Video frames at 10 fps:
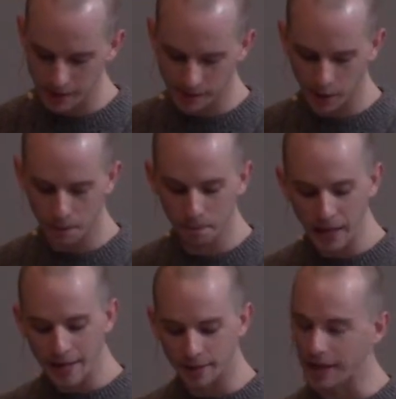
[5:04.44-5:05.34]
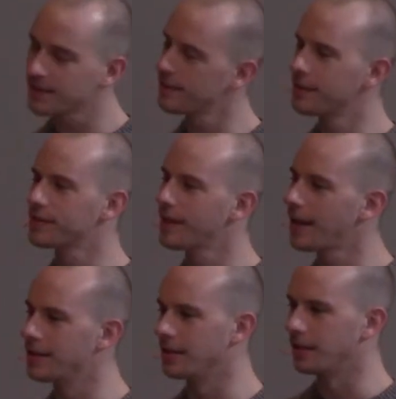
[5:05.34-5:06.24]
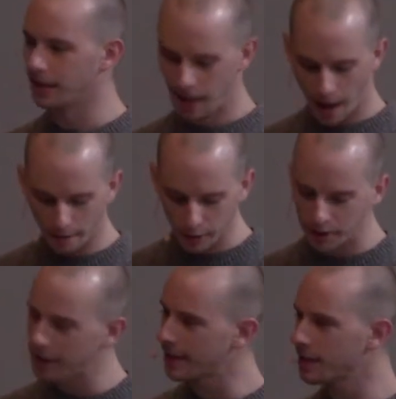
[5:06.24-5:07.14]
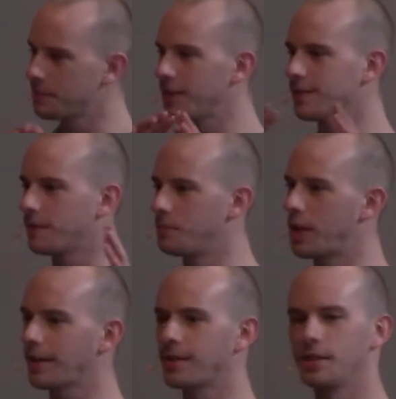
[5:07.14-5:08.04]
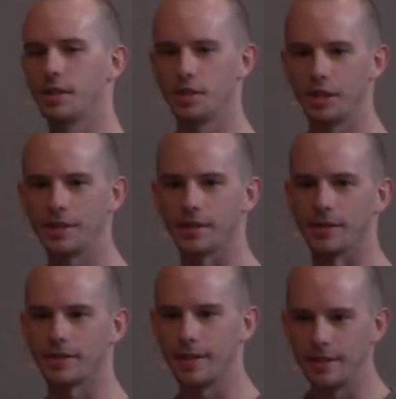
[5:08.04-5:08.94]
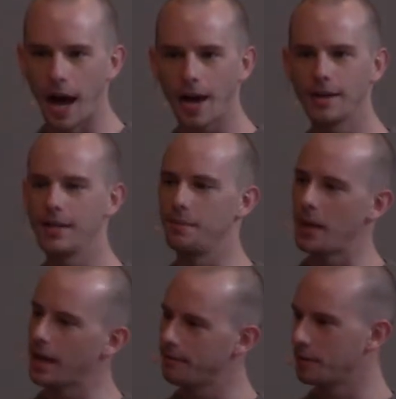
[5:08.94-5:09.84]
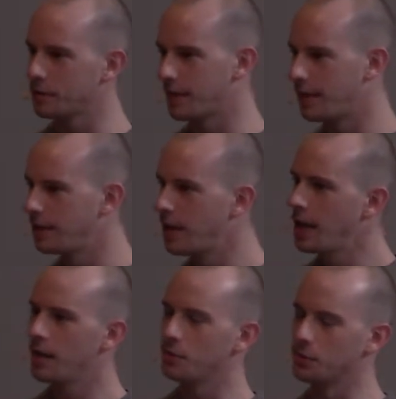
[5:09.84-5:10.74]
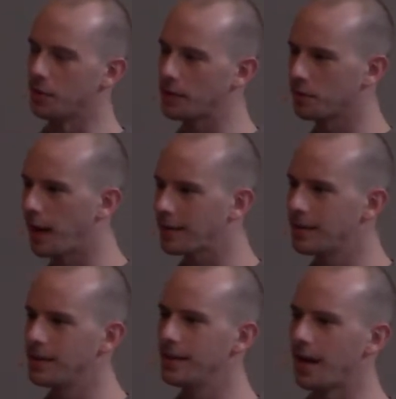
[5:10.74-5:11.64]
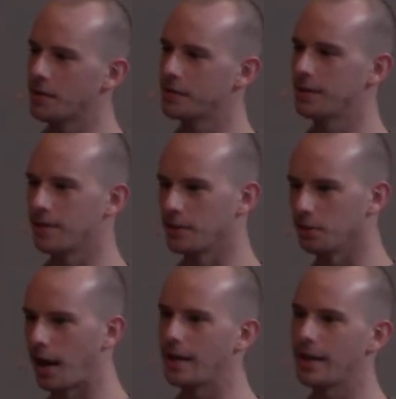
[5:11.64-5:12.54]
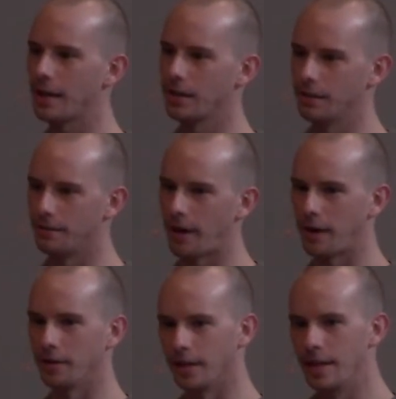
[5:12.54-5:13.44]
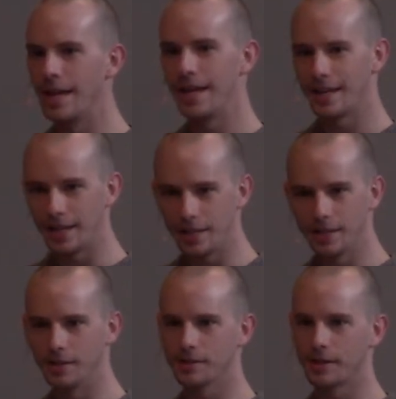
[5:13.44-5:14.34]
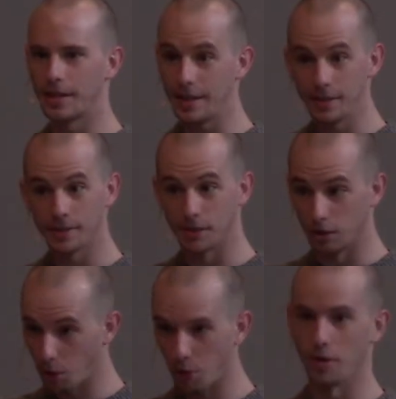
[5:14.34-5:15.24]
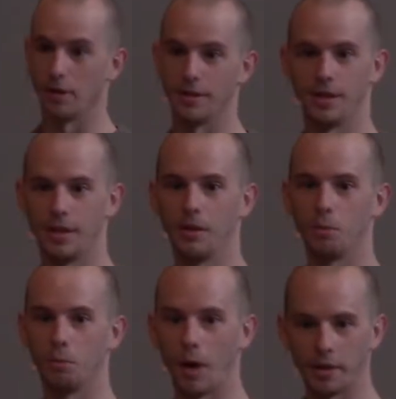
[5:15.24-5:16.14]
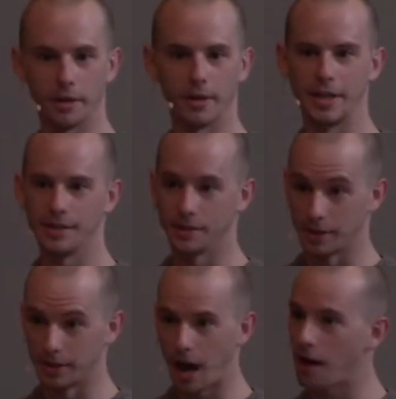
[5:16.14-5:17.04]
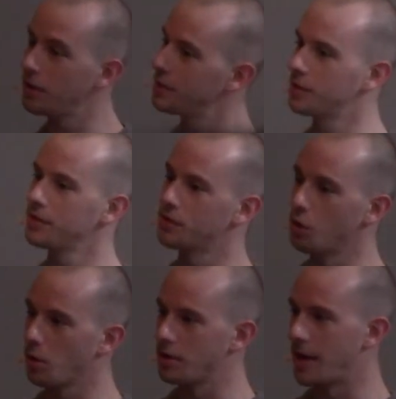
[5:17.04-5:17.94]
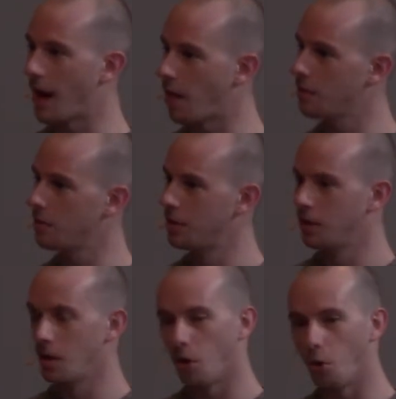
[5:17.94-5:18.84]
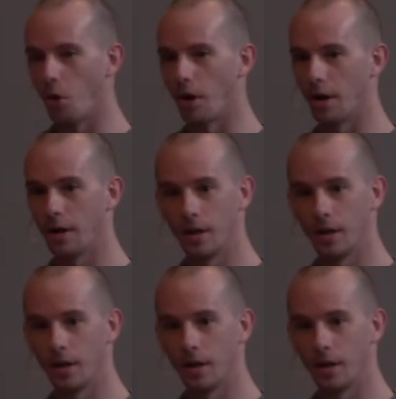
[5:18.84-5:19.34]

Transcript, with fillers: so that's the setting. Everything has been subjected to Jesus. He died, he paid for sin, he was resurrected, he now sits at the right hand of the Father. He is he is Lord, whether he is acknowledged as Lord now or